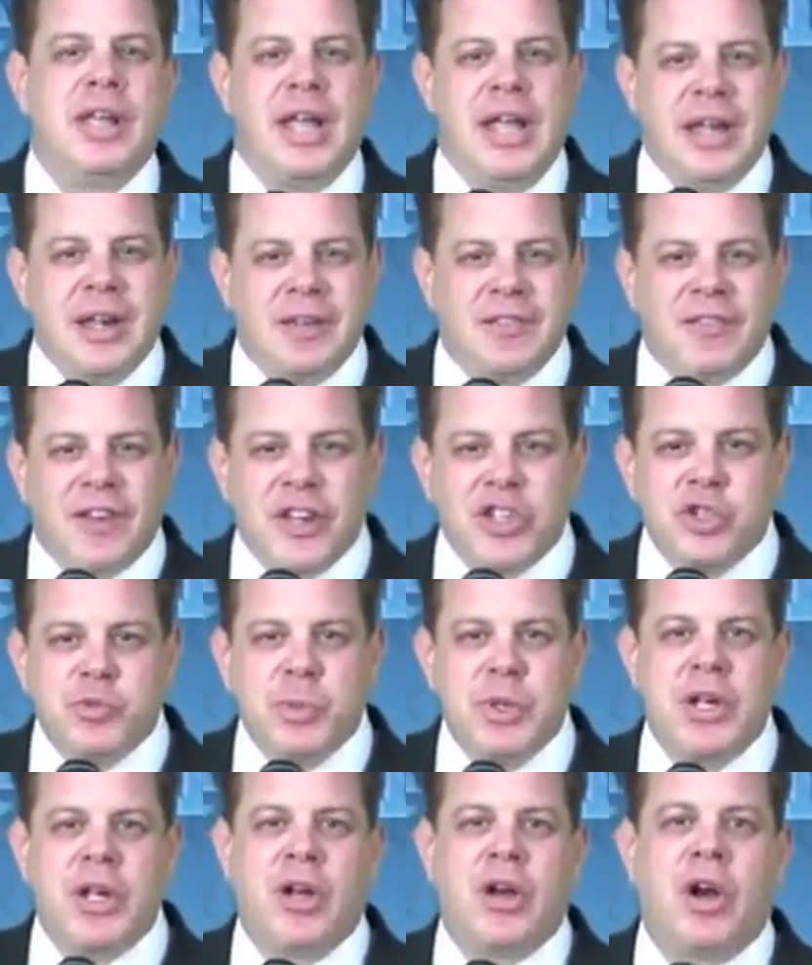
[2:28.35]
An
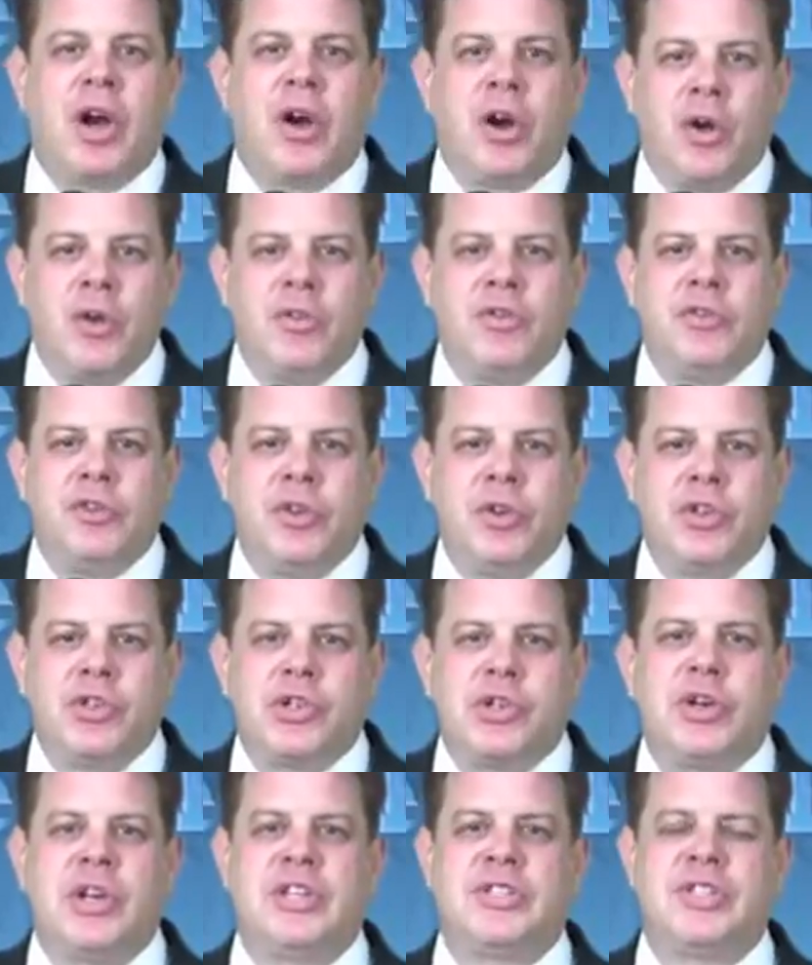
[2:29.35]
investment in our own
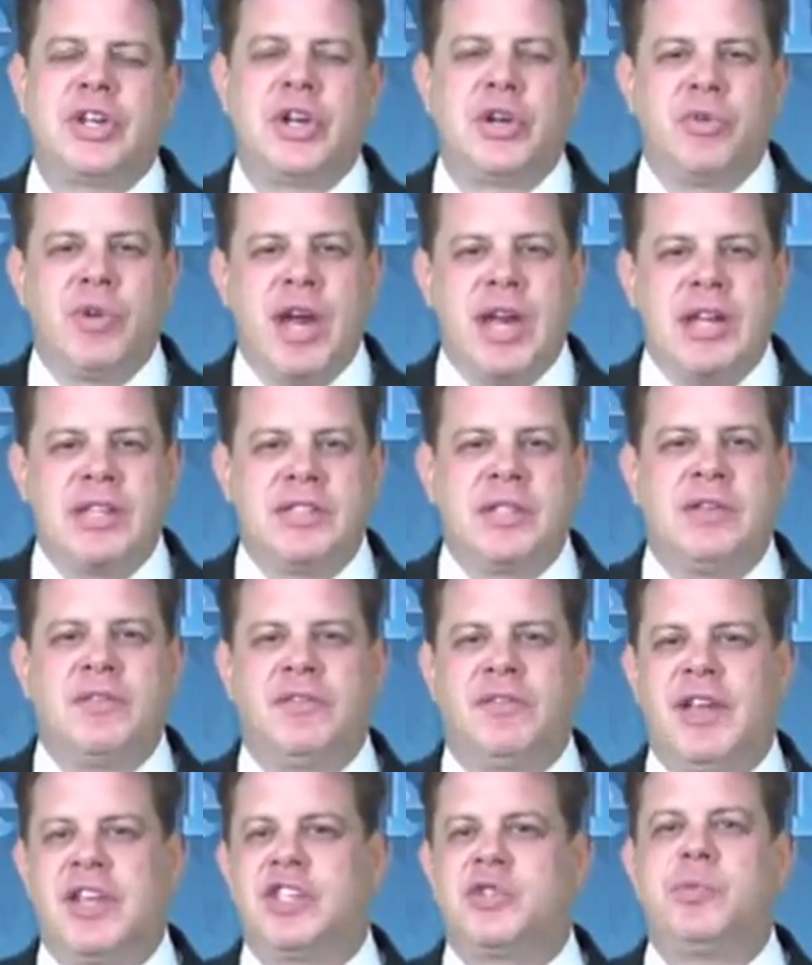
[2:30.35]
future is the greatest
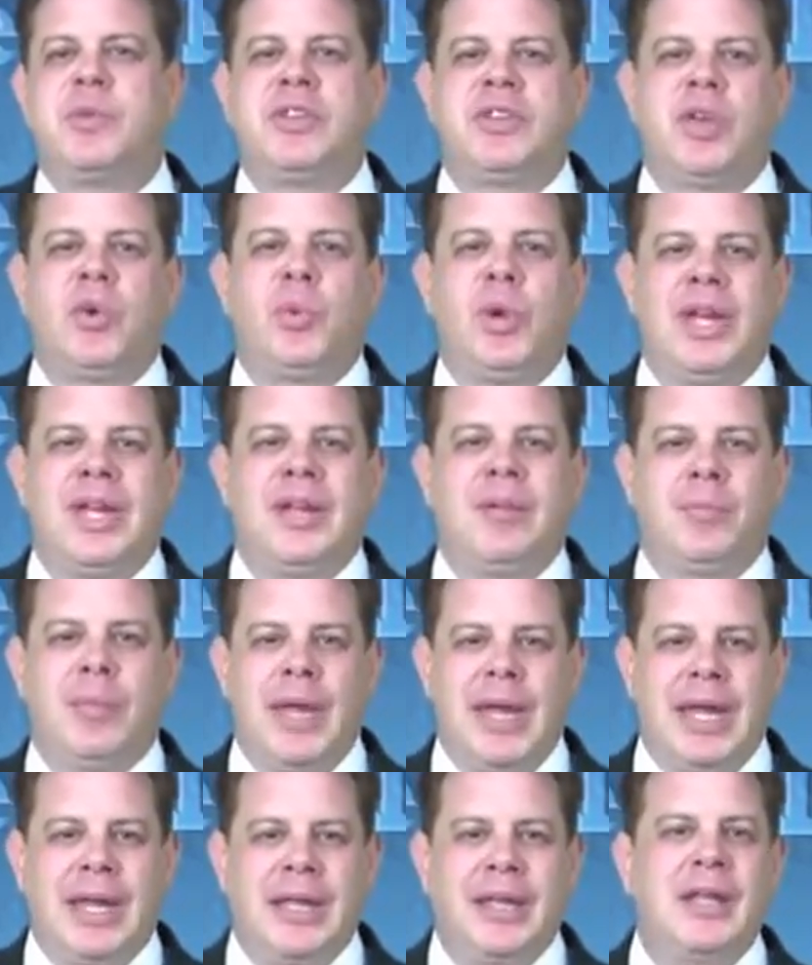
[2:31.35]
investment that we can
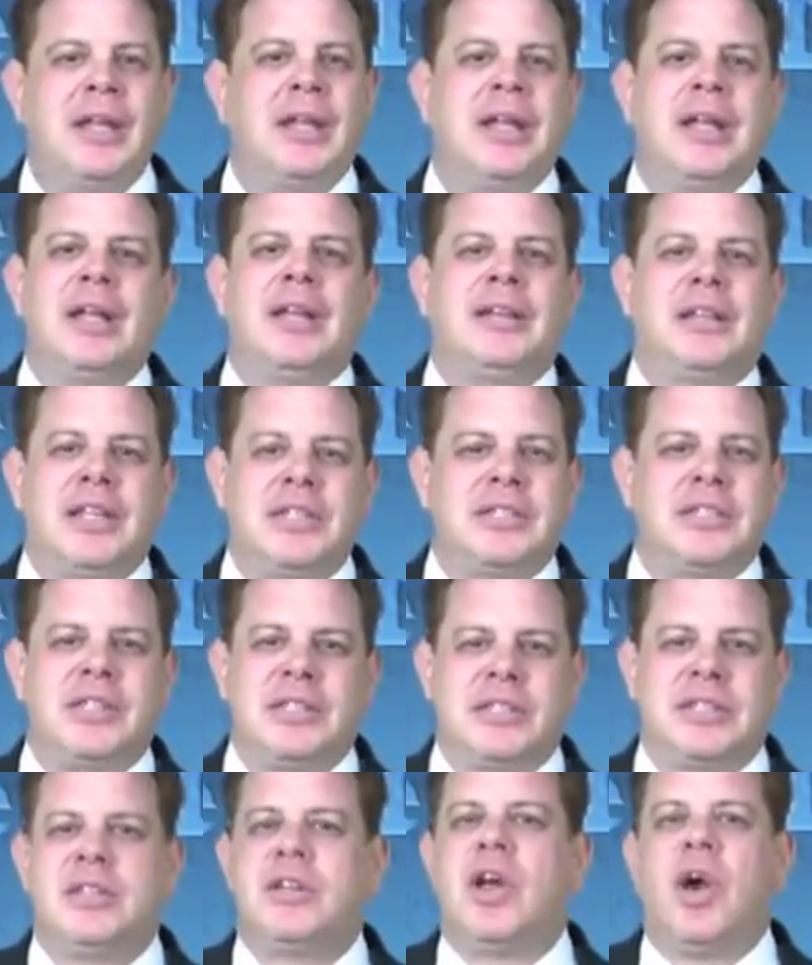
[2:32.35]
make. This
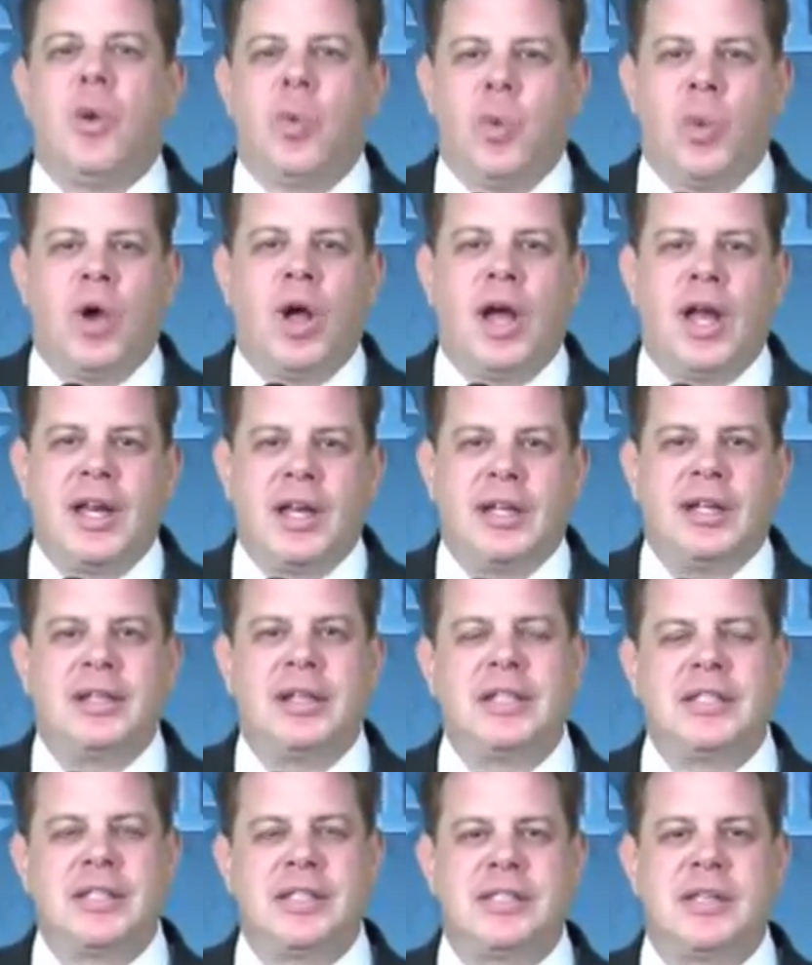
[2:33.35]
isn't a want,
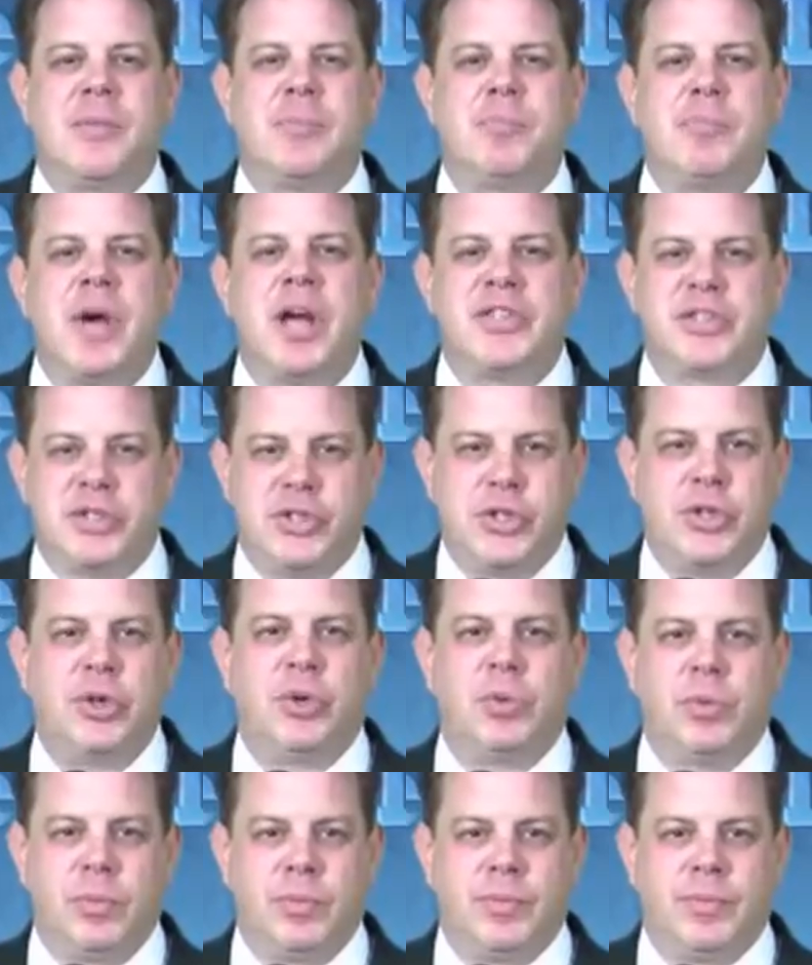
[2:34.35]
this is a
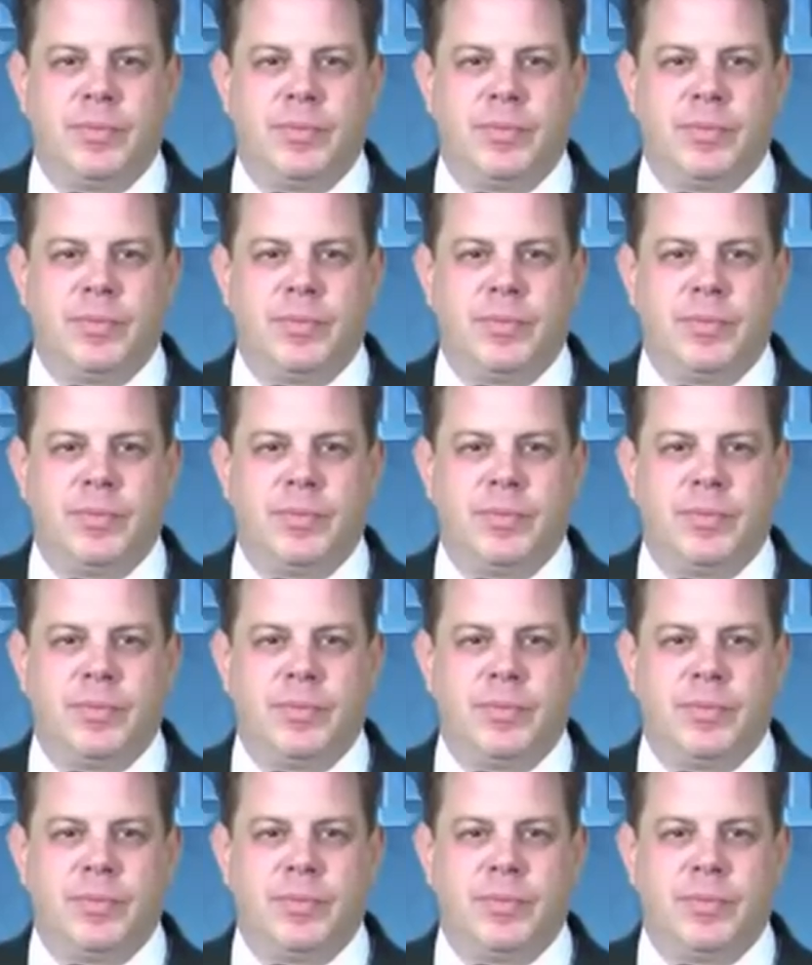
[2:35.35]
must-do.